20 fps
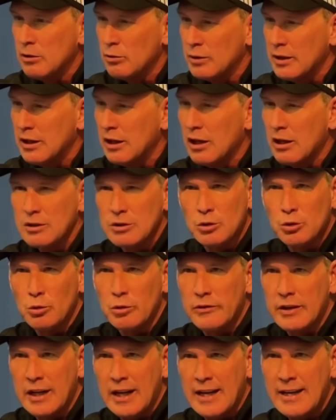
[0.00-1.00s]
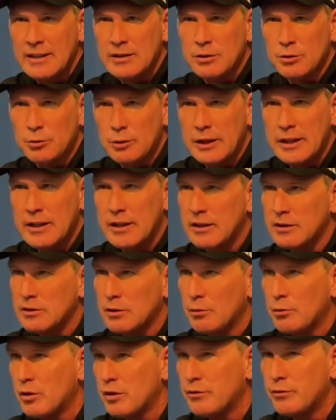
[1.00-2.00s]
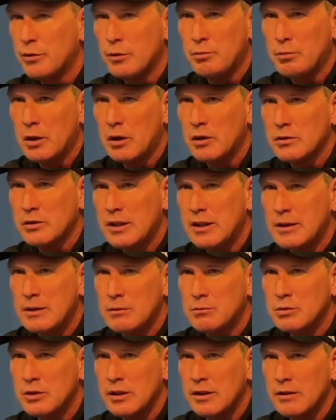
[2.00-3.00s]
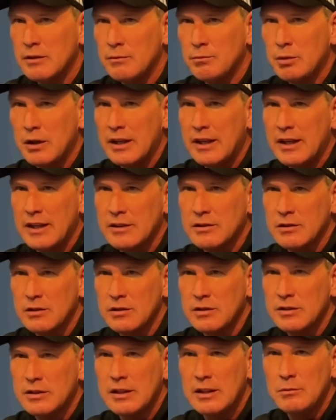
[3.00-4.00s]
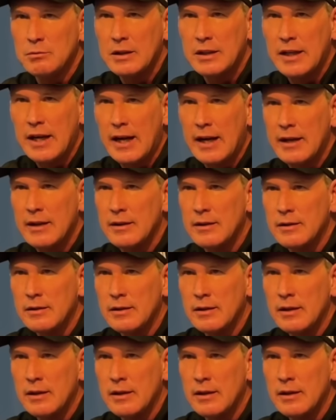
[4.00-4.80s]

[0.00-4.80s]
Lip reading: we lost two of our last three against some good football teams and played an excellent team today,